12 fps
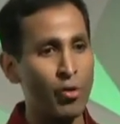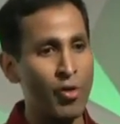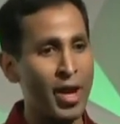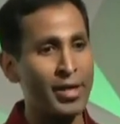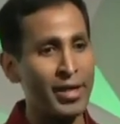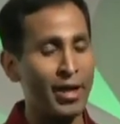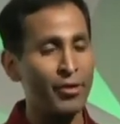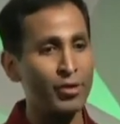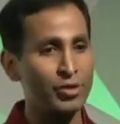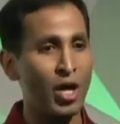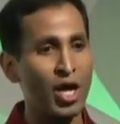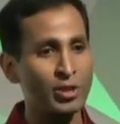right now
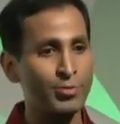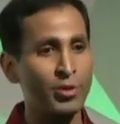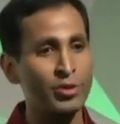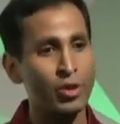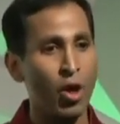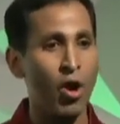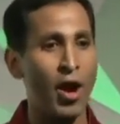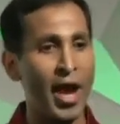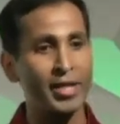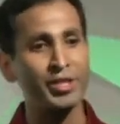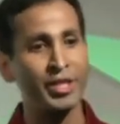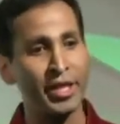those hospitals are
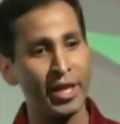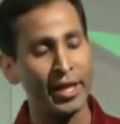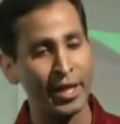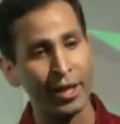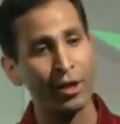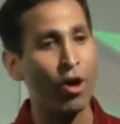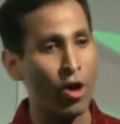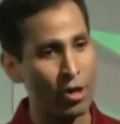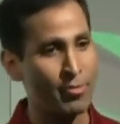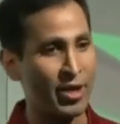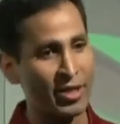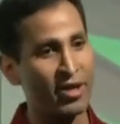actually getting hit
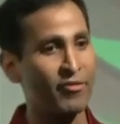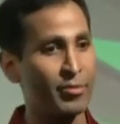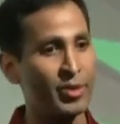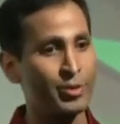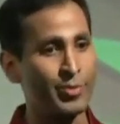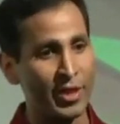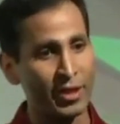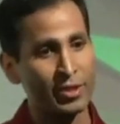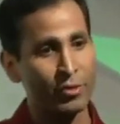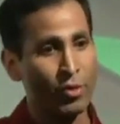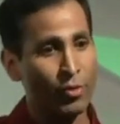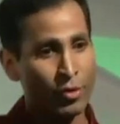hard by governments because
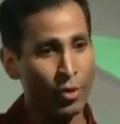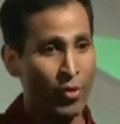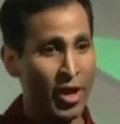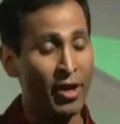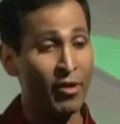the rate